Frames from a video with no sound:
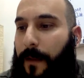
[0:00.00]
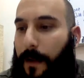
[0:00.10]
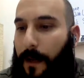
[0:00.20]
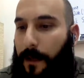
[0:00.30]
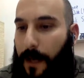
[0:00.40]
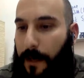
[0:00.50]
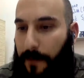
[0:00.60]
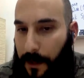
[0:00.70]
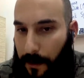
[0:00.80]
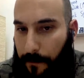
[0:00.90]
a lot of
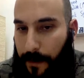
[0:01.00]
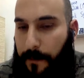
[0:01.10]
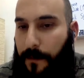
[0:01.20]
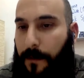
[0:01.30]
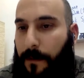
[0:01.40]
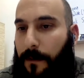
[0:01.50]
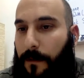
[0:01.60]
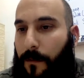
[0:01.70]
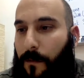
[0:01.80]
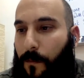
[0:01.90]
literate people
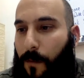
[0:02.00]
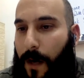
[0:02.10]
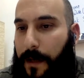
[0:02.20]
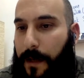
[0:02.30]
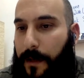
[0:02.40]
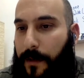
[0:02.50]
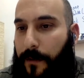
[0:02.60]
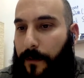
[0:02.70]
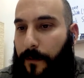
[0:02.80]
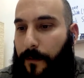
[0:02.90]
wanted
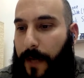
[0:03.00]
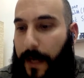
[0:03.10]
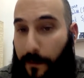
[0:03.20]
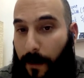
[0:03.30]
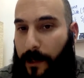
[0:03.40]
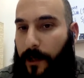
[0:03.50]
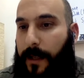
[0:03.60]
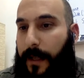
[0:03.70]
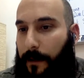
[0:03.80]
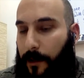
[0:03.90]
to enrich
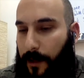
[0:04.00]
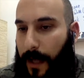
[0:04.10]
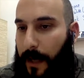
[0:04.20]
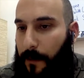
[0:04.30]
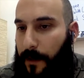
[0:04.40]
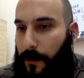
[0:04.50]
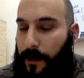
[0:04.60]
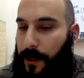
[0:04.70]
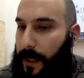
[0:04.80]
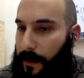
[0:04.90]
the English language,
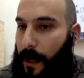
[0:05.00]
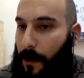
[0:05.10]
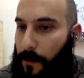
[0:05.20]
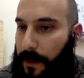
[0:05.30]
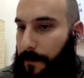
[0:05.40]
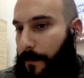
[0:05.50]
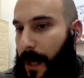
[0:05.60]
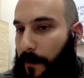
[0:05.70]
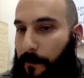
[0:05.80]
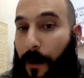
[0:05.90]
which they thought was
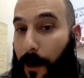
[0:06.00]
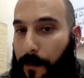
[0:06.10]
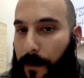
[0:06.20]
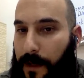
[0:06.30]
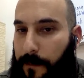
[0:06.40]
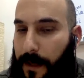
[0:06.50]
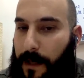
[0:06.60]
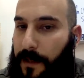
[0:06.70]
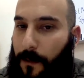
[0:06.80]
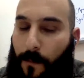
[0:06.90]
kind of barbarous
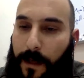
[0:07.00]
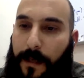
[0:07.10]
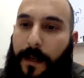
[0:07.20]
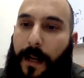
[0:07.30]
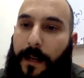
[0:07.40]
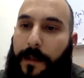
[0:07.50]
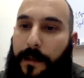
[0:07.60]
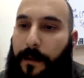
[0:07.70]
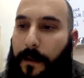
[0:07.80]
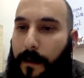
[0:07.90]
because it wasn't
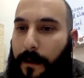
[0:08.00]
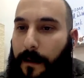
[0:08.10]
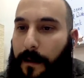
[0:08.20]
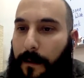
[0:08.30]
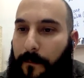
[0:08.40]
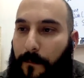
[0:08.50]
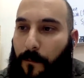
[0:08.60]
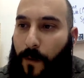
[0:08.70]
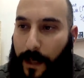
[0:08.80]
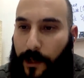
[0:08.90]
as
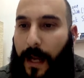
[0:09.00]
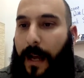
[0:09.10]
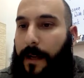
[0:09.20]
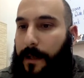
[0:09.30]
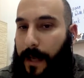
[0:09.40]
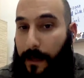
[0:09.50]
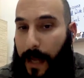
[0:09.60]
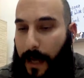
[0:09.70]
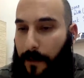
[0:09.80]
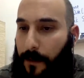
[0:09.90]
rich as, say,
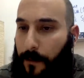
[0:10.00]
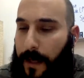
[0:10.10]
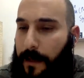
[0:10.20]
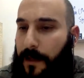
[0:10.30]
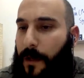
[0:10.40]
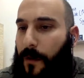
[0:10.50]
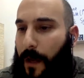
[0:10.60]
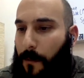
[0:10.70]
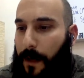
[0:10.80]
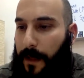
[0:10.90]
Latin or Greek. So
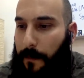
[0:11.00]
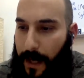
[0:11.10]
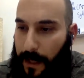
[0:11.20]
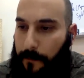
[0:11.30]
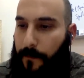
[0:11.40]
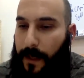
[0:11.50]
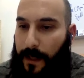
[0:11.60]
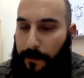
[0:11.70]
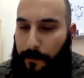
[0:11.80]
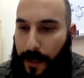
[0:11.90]
they made up
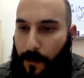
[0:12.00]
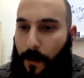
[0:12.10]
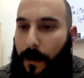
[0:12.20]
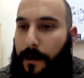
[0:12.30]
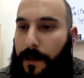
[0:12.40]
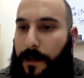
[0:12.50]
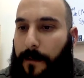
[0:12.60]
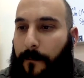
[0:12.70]
these big words